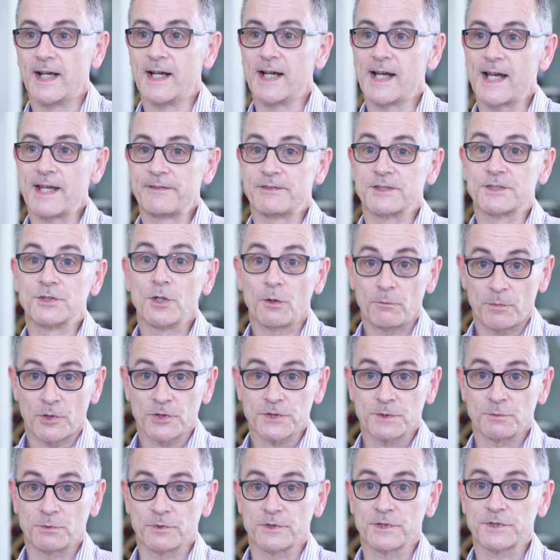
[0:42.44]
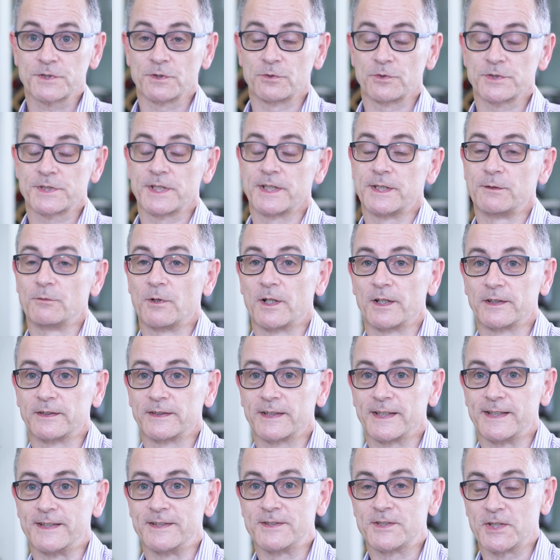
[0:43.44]
If it's not possible to source anyone
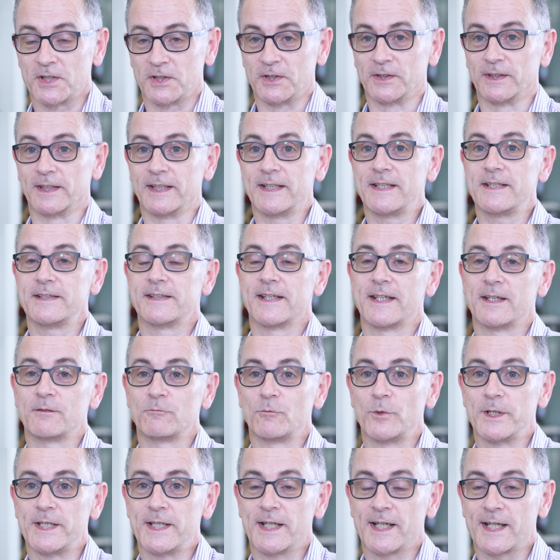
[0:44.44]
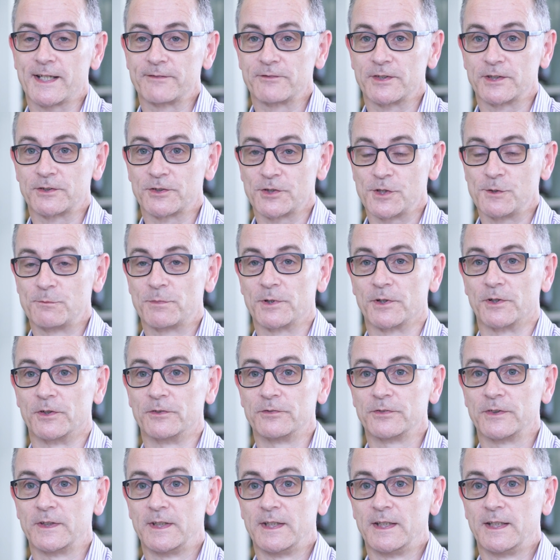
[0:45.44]
internally, then we have a group
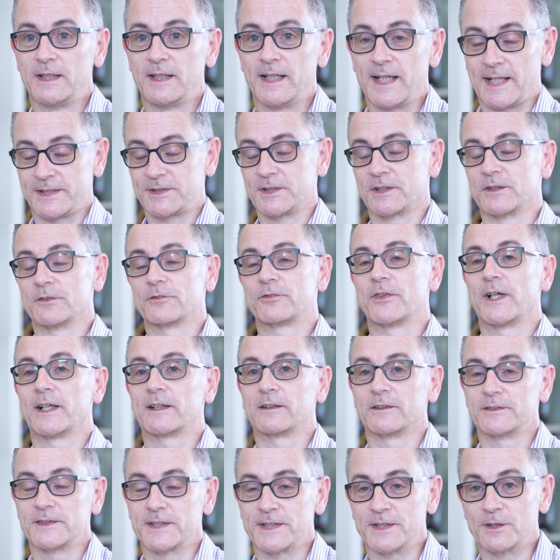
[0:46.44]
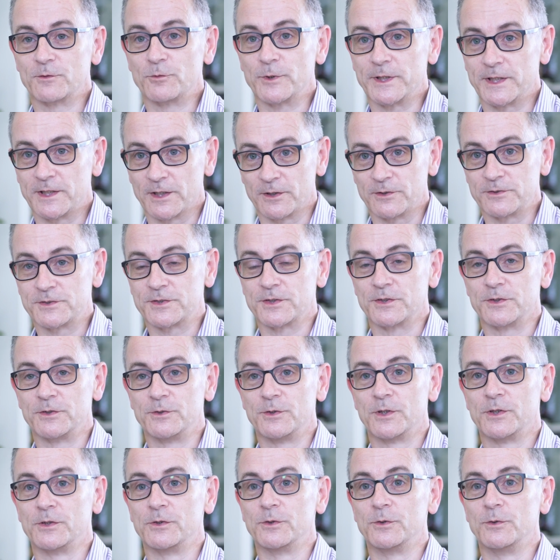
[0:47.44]
of adjunct faculty that we go to
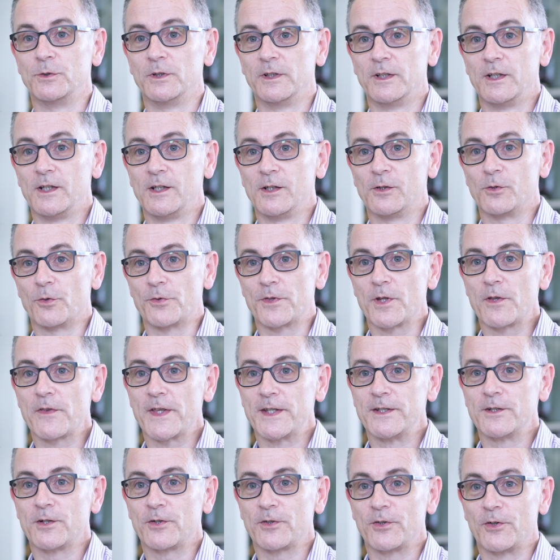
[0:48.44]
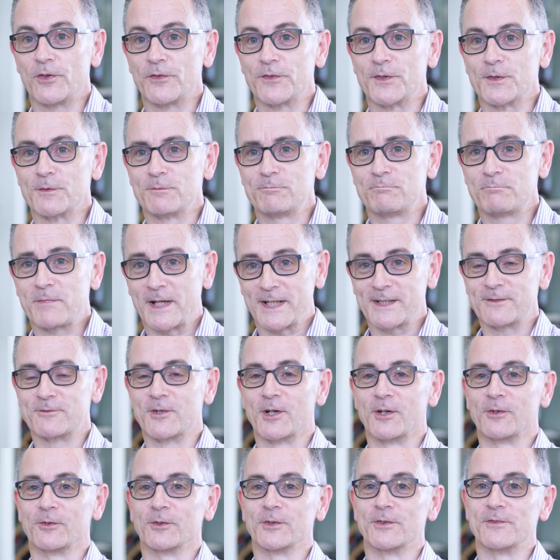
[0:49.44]
who, although they're not on the
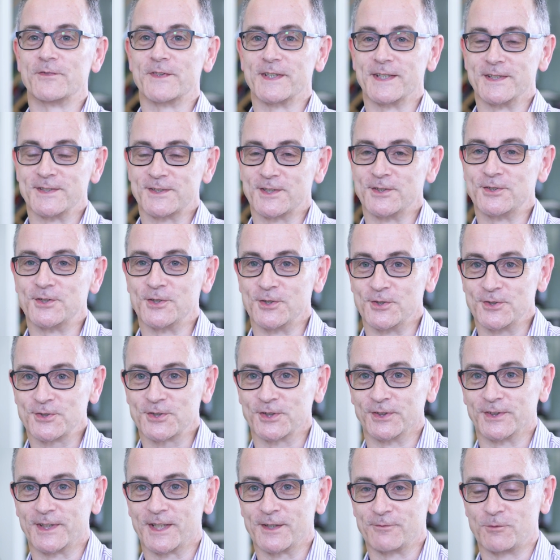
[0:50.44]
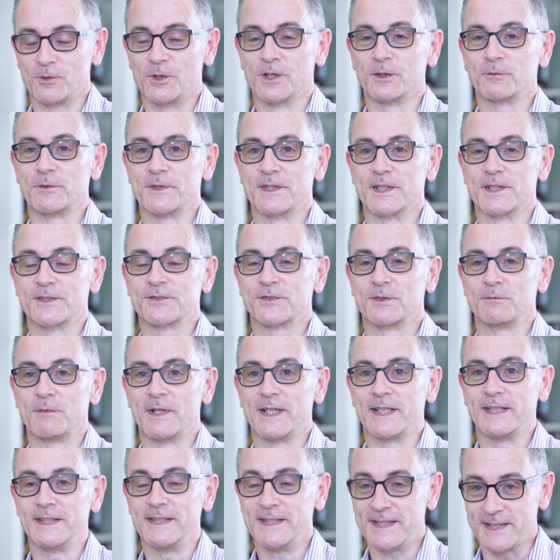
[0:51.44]
payroll of the institution, have worked with us for
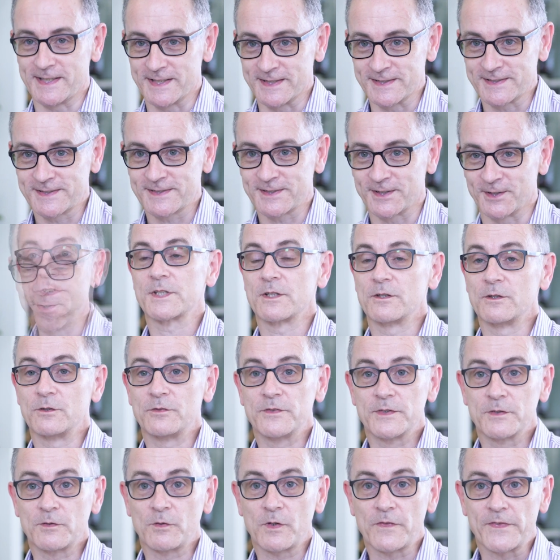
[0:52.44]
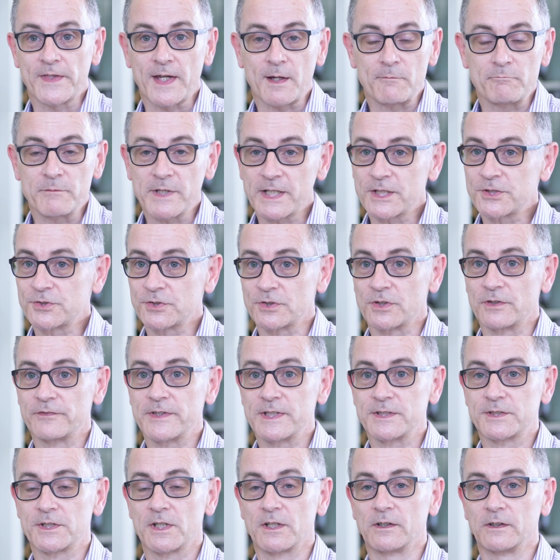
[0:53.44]
many years. So that mixture of
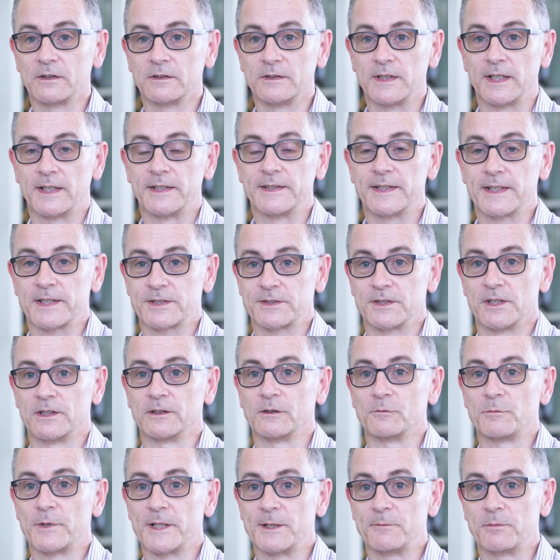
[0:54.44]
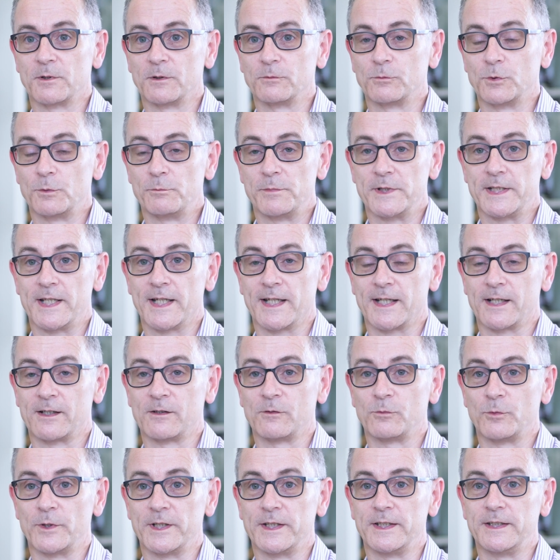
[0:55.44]
internal and external people would be
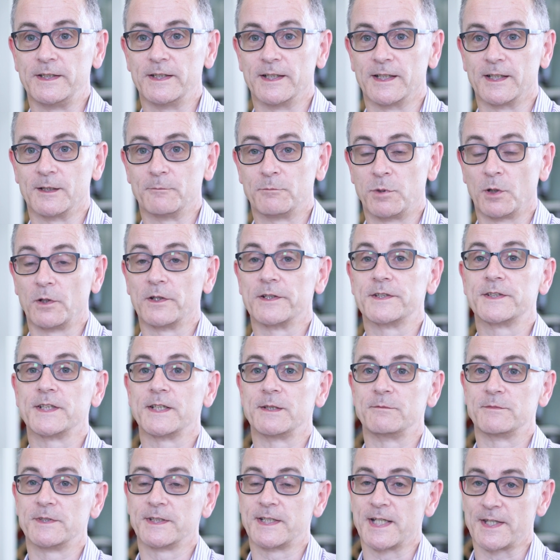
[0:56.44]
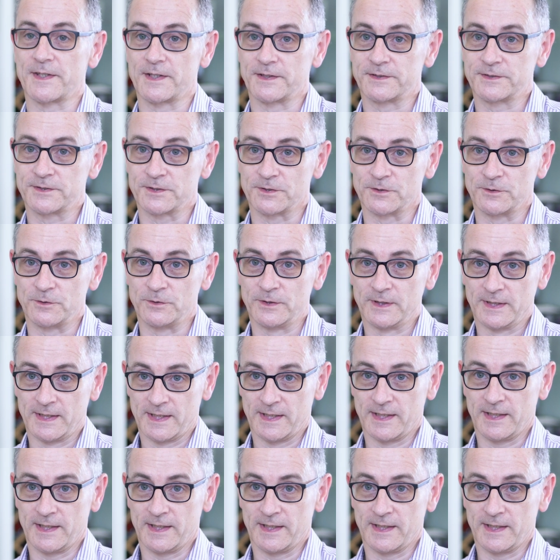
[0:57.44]
how we pull a team together to